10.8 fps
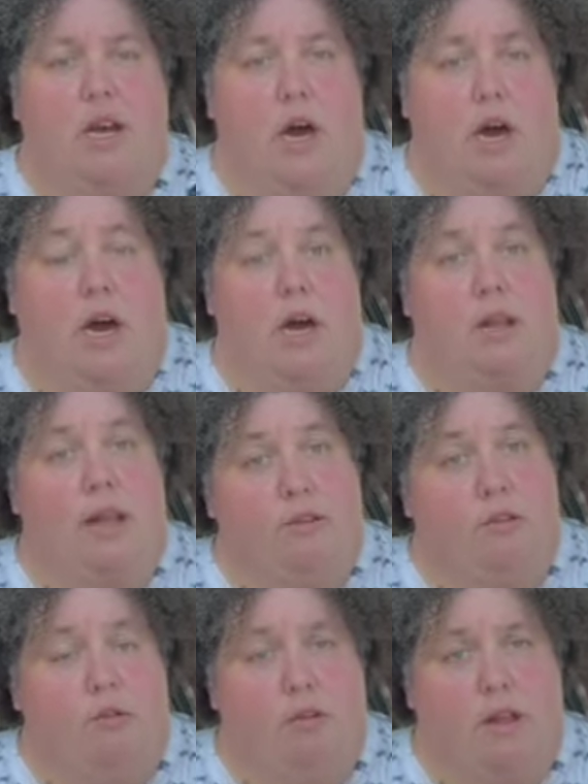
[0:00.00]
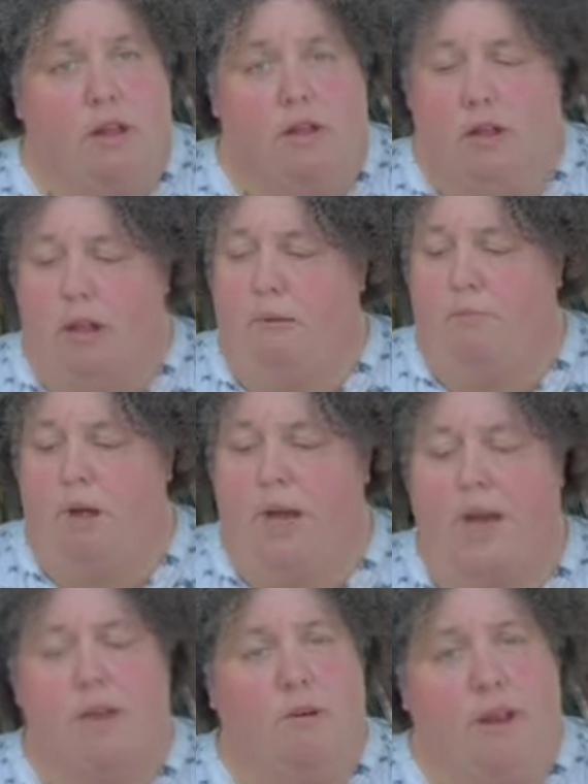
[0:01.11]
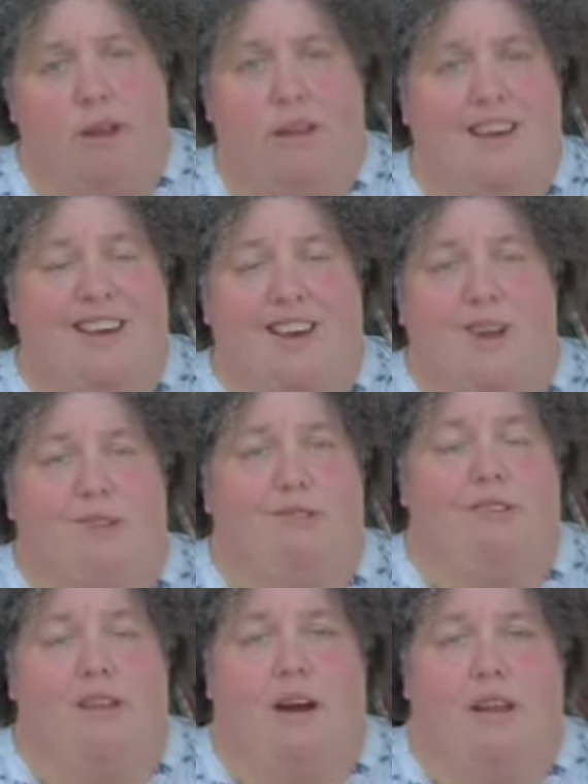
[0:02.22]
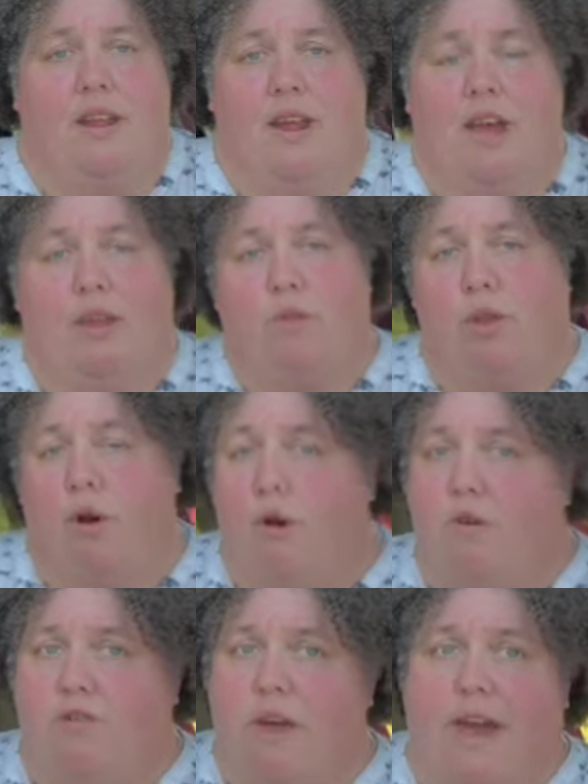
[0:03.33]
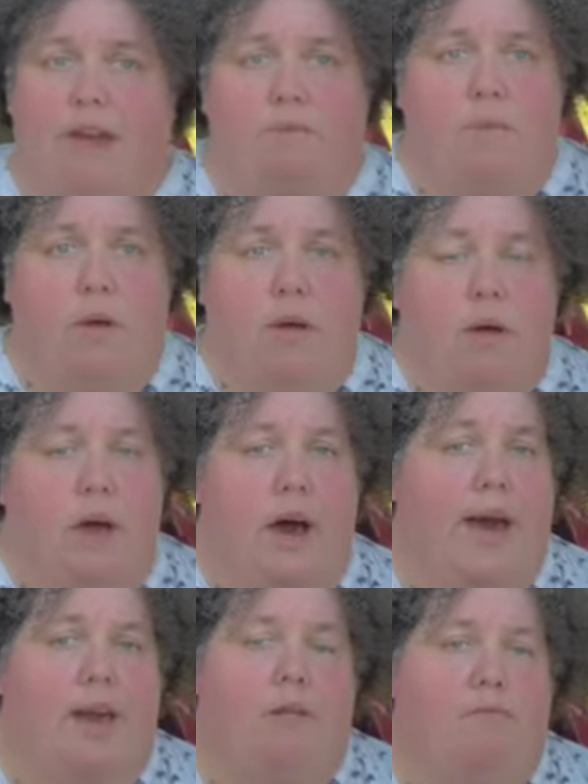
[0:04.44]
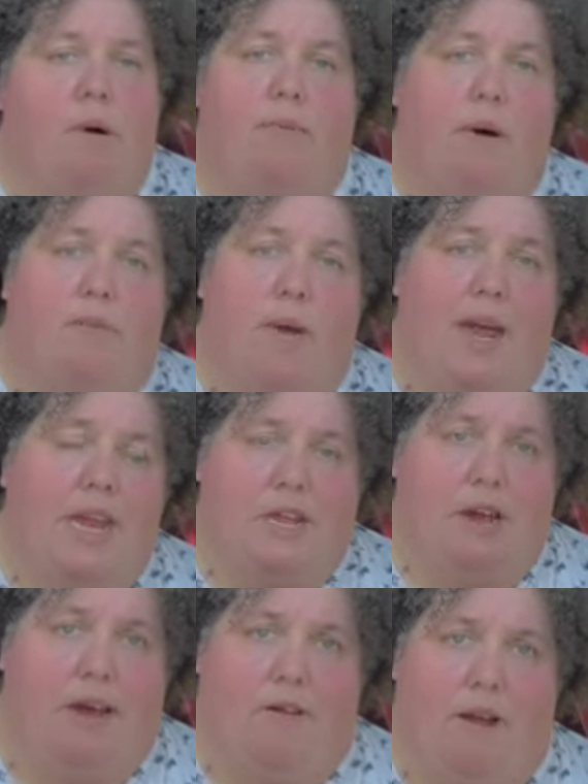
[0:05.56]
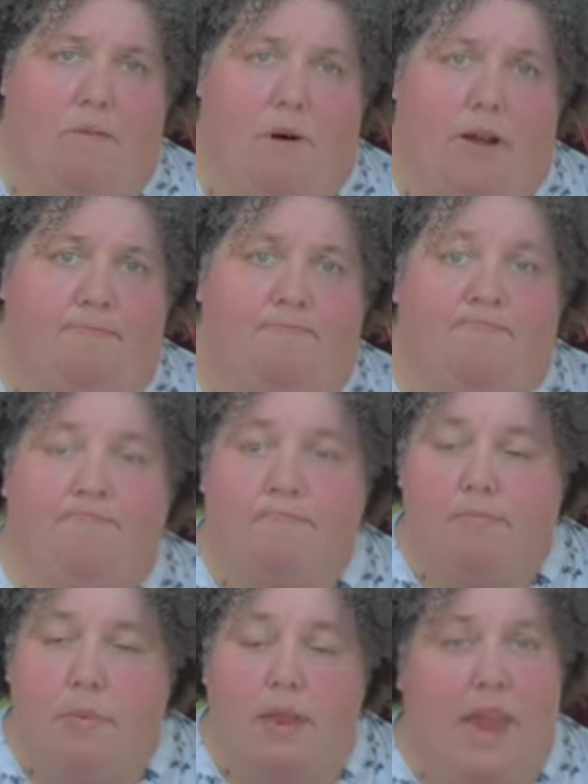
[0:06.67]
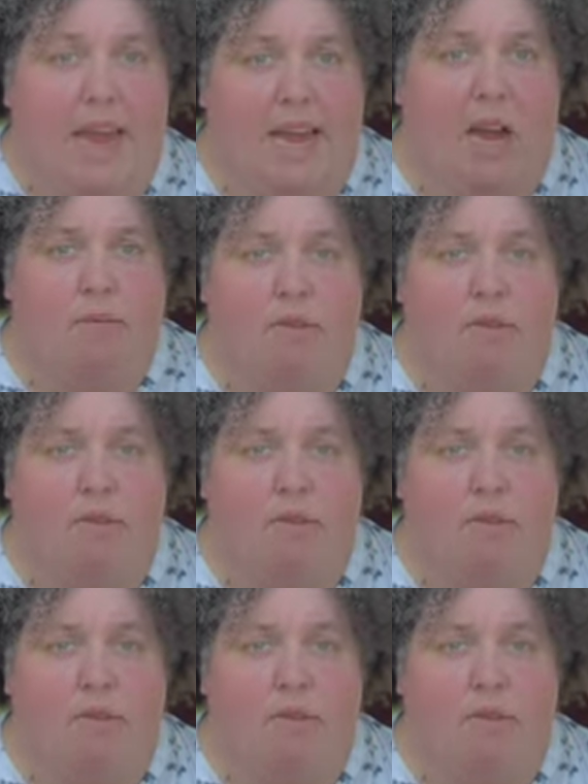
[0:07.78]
electric cord that can plug into it, turn it on, and with the hose I can pump up any tire I want. And come to